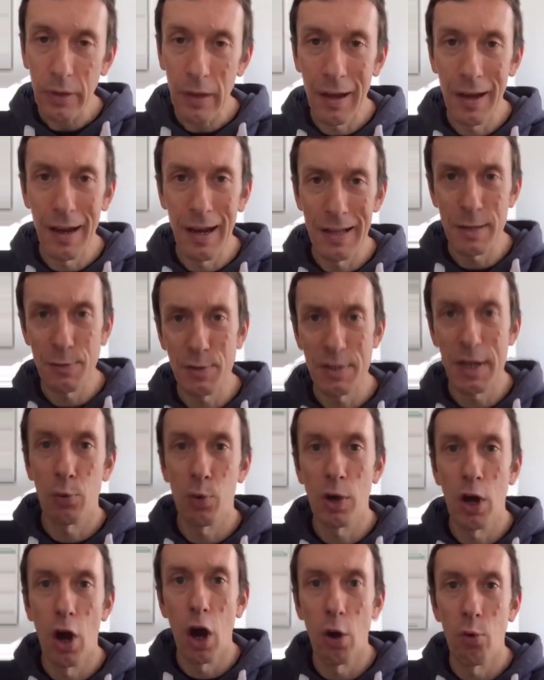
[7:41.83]
And as I've said,
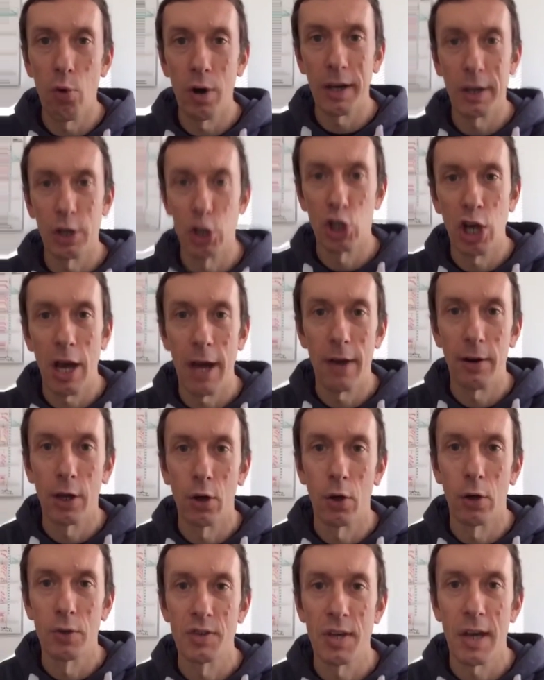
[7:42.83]
we are running a sharing
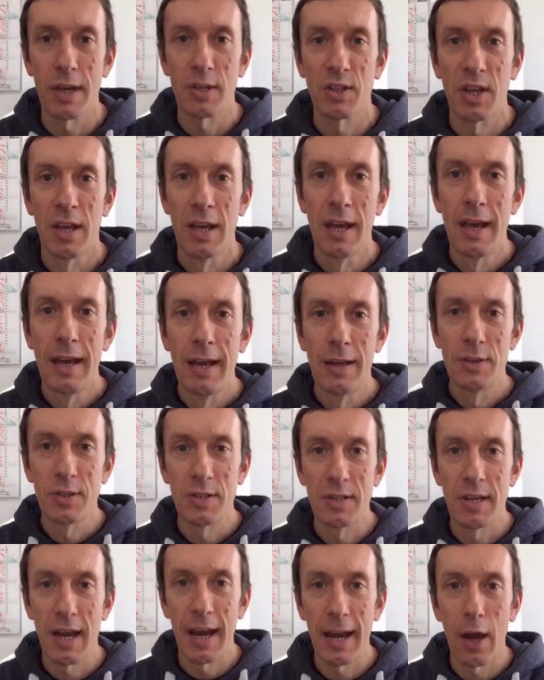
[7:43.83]
contest
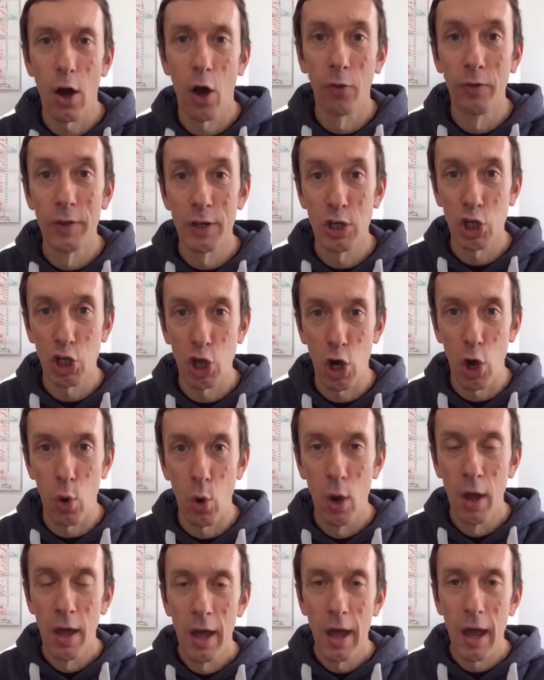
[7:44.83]
today on this
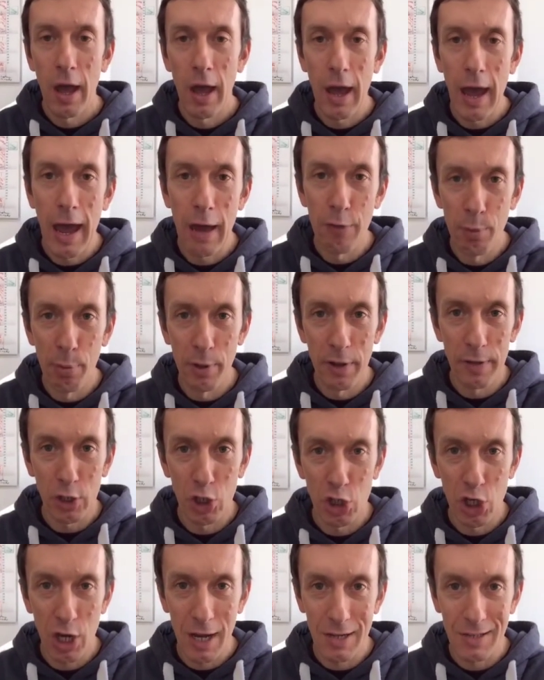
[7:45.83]
show. Everybody that
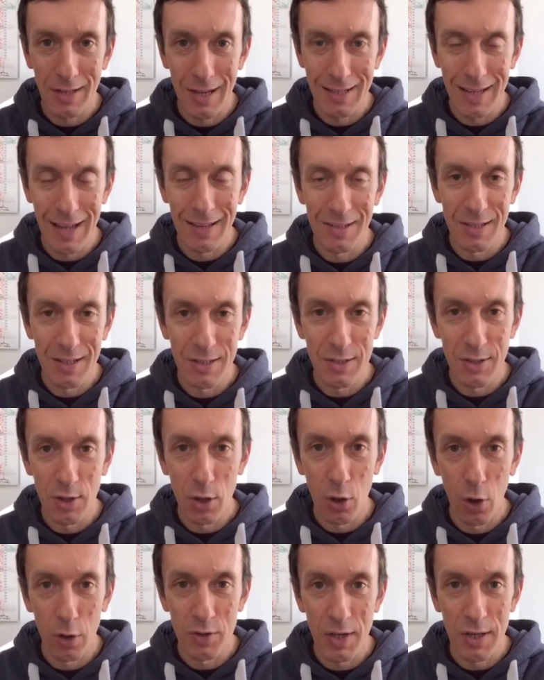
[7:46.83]
shares gets entered into the
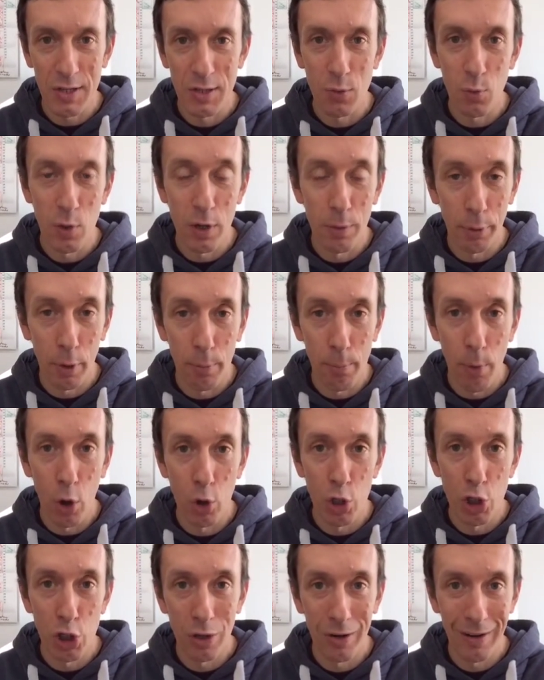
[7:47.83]
contest to win a
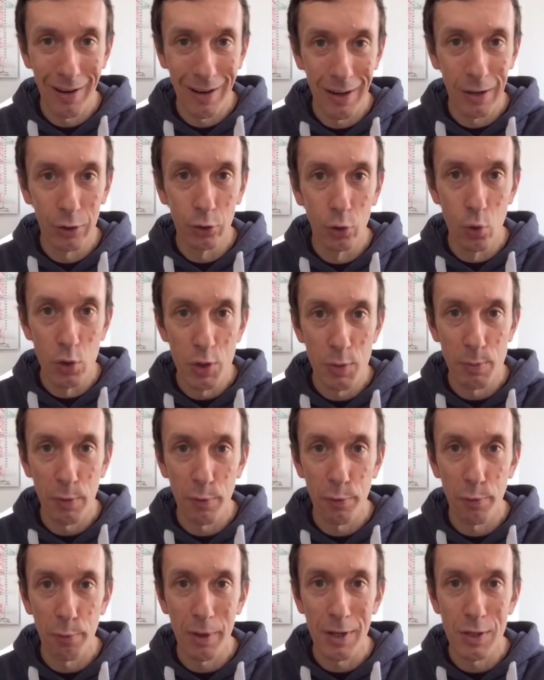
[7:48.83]
promotion and an
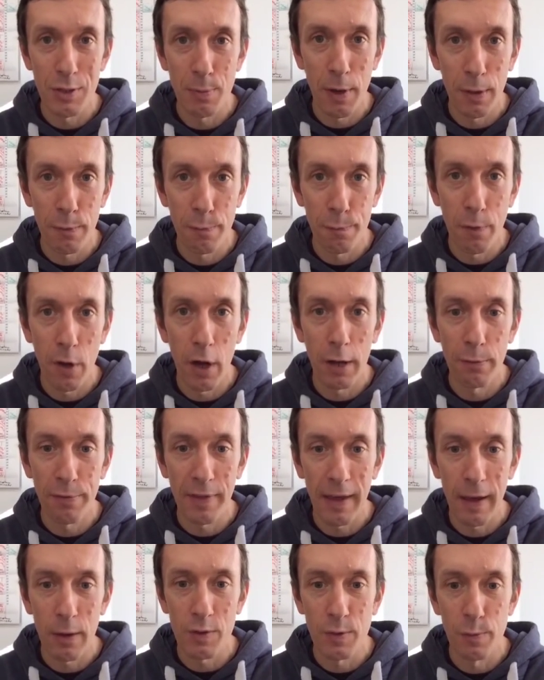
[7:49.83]
endorsement from me to my
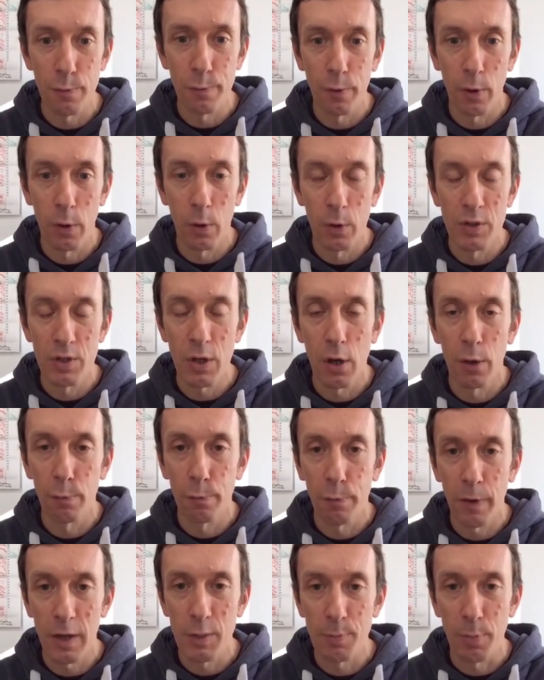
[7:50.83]
5,000 followers on
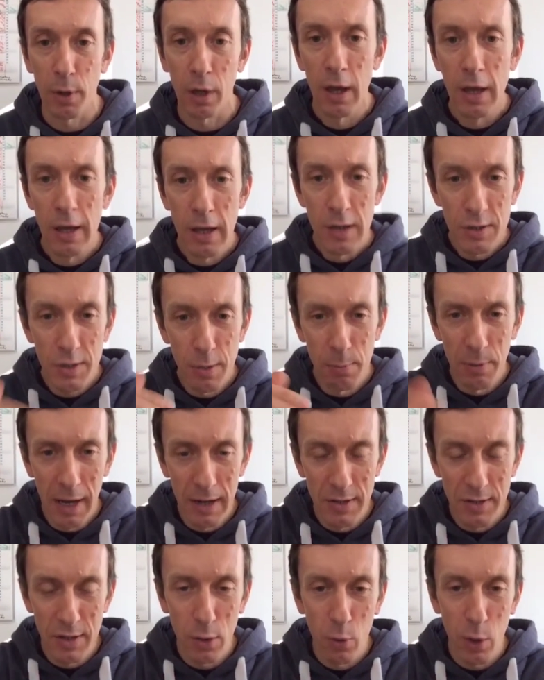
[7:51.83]
Facebook. Somebody
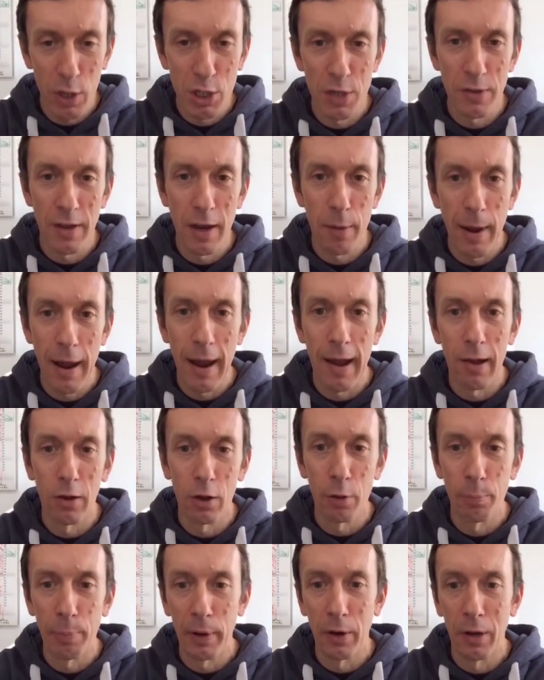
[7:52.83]
asked a question there about how
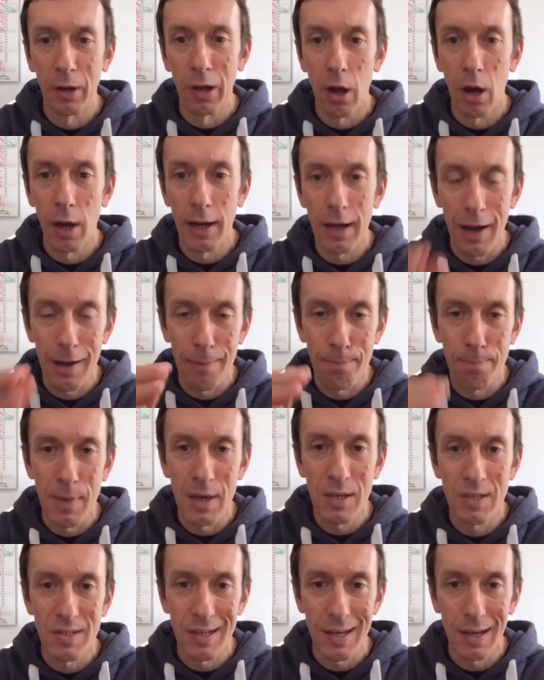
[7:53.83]
long I've been online. I
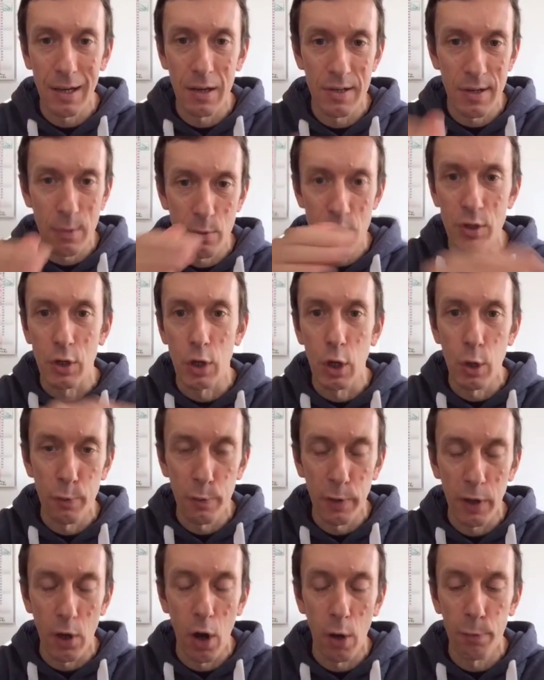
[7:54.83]
missed it because I was
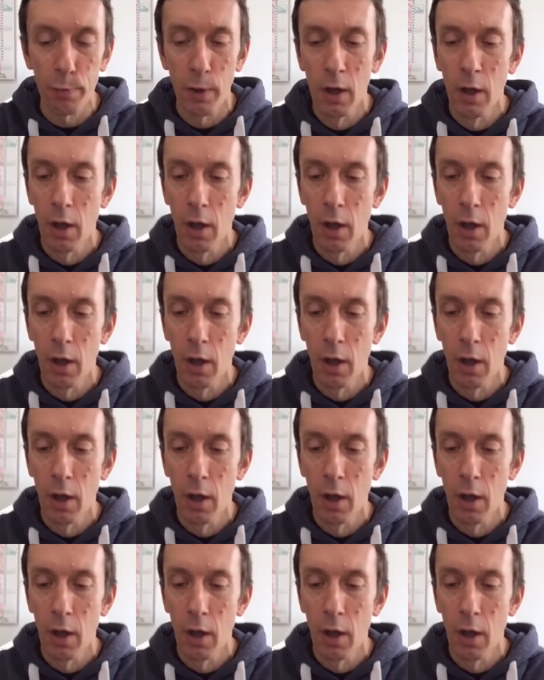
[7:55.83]
goofing off,